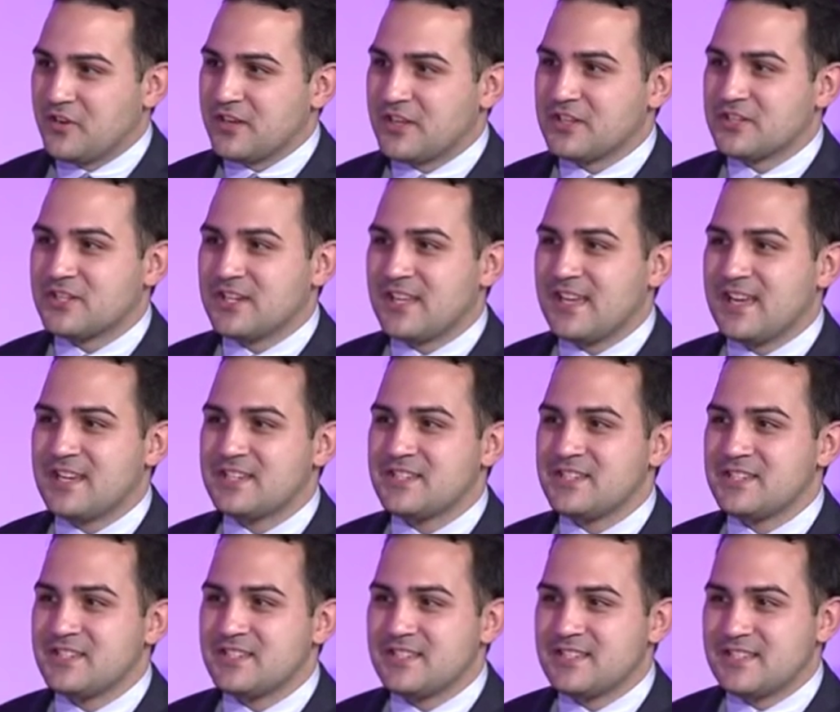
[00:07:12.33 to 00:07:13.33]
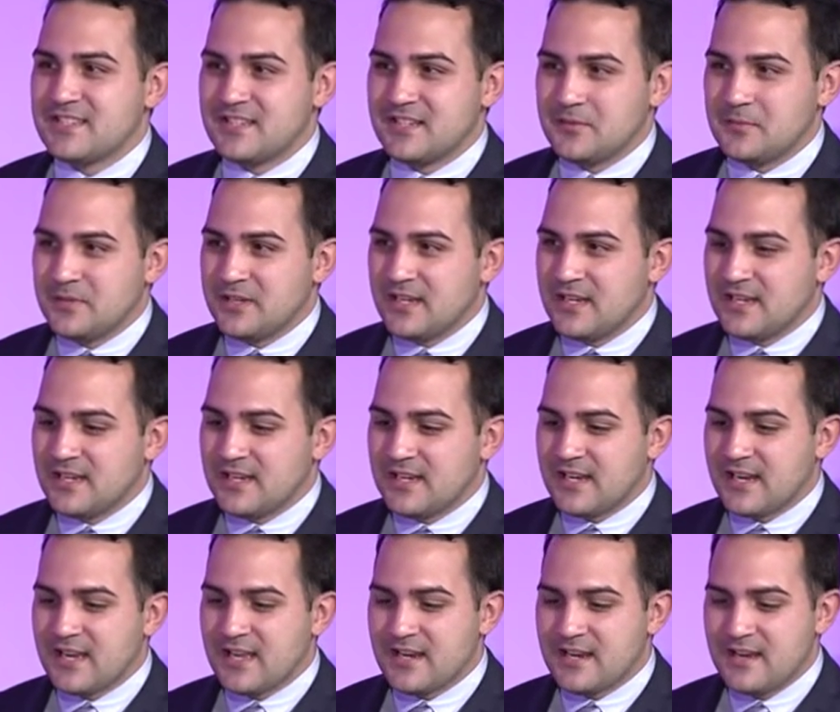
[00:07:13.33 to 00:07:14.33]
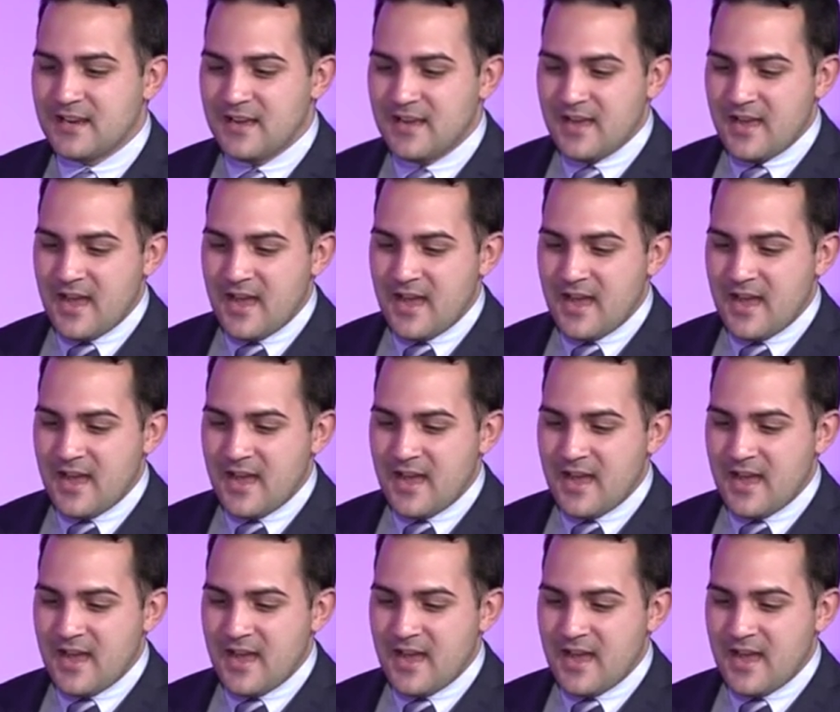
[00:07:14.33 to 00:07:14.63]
English classes in the beginning, and